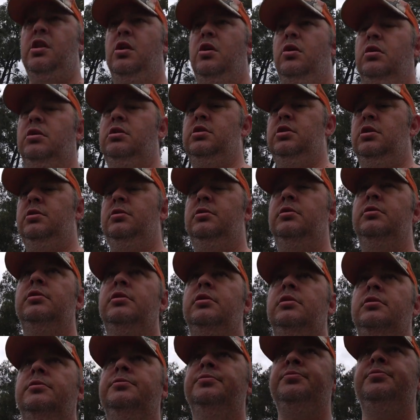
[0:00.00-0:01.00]
locked.
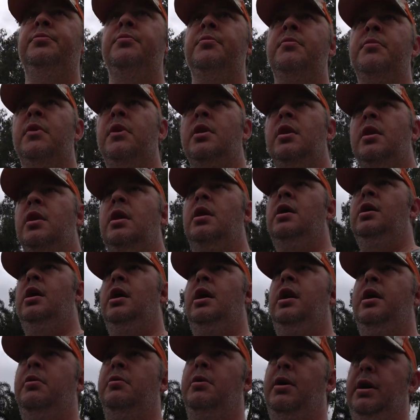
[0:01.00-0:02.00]

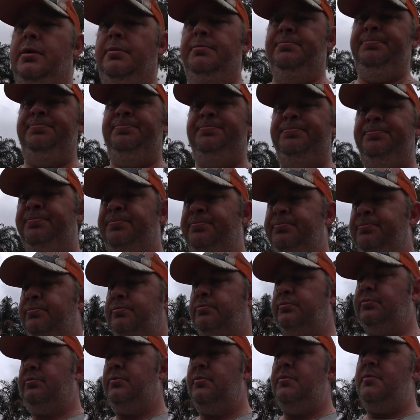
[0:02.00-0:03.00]
Anyway,
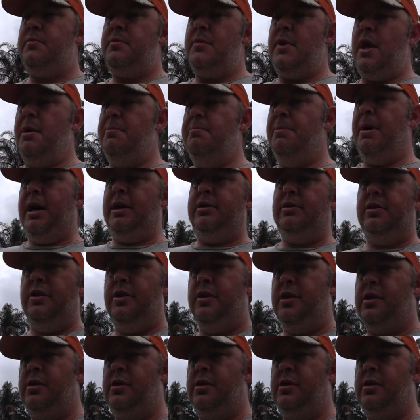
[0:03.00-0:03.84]
back to the